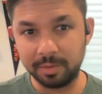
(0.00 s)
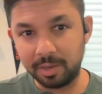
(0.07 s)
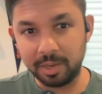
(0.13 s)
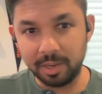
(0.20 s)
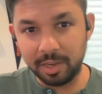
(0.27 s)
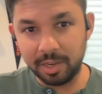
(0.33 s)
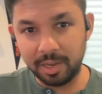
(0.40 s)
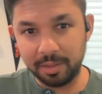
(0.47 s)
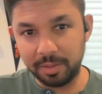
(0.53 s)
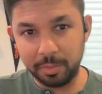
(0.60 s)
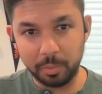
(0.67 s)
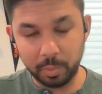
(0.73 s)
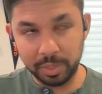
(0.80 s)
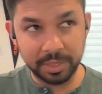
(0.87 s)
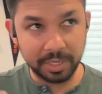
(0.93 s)
Uh,
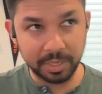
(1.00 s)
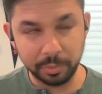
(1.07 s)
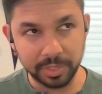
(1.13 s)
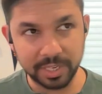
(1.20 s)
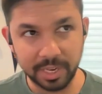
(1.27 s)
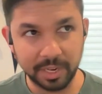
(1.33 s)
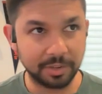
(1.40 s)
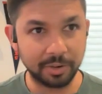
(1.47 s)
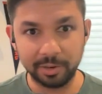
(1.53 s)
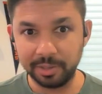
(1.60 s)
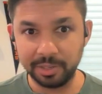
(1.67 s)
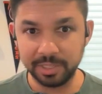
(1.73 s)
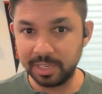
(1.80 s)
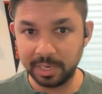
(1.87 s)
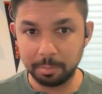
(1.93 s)
one thing we say
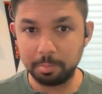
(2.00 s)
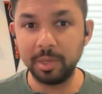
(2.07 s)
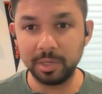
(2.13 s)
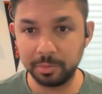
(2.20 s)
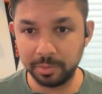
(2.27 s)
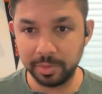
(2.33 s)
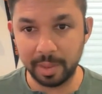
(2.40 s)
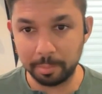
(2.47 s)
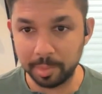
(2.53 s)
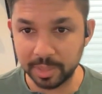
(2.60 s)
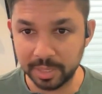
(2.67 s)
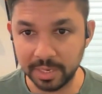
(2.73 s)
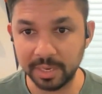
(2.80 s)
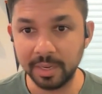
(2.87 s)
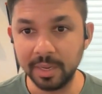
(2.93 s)
internally is like build with
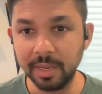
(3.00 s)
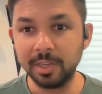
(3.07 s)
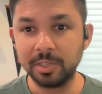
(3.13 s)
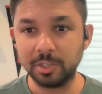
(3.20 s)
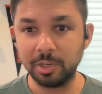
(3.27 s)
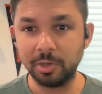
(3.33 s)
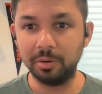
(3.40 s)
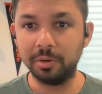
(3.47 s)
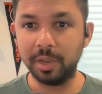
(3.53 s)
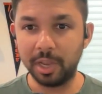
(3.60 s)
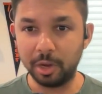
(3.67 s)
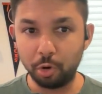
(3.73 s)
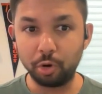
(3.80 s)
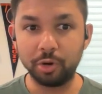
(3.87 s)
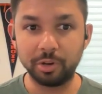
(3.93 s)
empathy. So
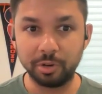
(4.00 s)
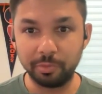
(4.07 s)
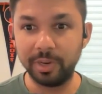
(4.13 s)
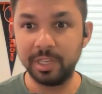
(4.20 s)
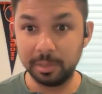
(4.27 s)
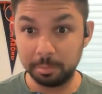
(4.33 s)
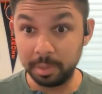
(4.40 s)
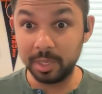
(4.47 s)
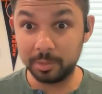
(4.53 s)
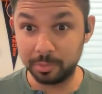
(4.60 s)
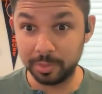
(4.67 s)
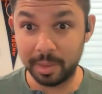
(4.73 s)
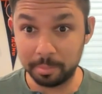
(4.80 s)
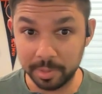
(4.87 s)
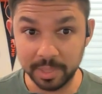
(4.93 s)
in order to really build
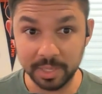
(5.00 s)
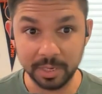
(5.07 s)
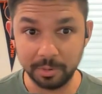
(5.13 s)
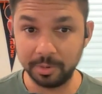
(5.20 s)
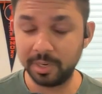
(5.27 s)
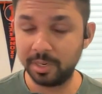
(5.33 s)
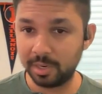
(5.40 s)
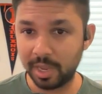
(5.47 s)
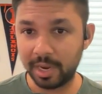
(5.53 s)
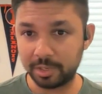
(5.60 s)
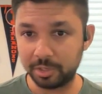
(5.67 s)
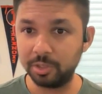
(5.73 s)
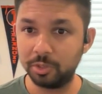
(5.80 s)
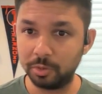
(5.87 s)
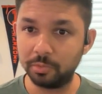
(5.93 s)
with empathy, you need to
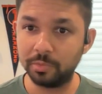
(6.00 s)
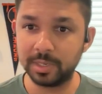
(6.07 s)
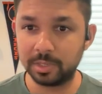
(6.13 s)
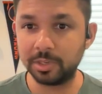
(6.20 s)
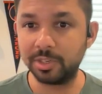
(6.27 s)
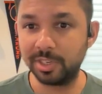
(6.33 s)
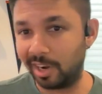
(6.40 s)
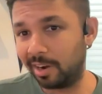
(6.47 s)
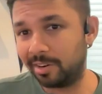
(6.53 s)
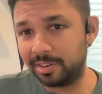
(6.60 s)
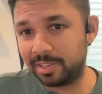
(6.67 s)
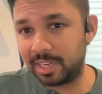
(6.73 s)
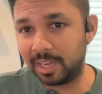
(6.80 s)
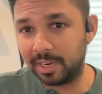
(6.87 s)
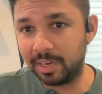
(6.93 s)
actually do research and
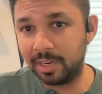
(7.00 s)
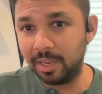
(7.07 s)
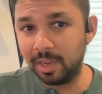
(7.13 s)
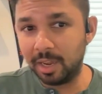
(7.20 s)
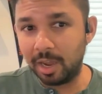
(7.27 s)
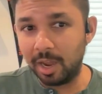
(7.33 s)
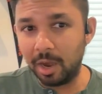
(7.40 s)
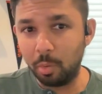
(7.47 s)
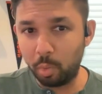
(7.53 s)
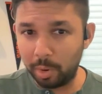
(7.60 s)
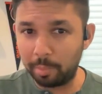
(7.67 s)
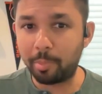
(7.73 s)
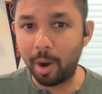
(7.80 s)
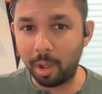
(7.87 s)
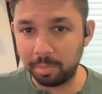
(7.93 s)
understand uh,
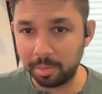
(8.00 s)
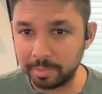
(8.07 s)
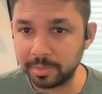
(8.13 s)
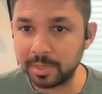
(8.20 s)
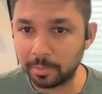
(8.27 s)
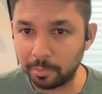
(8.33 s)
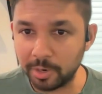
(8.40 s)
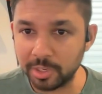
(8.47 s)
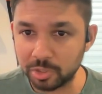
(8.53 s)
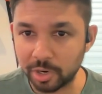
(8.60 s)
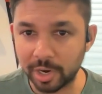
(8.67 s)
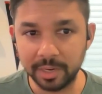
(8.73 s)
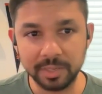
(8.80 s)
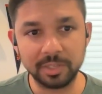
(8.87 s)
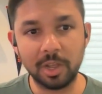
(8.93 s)
what problem someone is
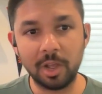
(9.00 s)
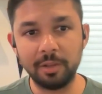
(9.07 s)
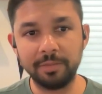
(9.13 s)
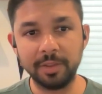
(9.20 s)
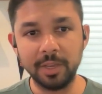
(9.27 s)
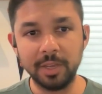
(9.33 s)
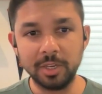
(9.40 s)
trying to solve.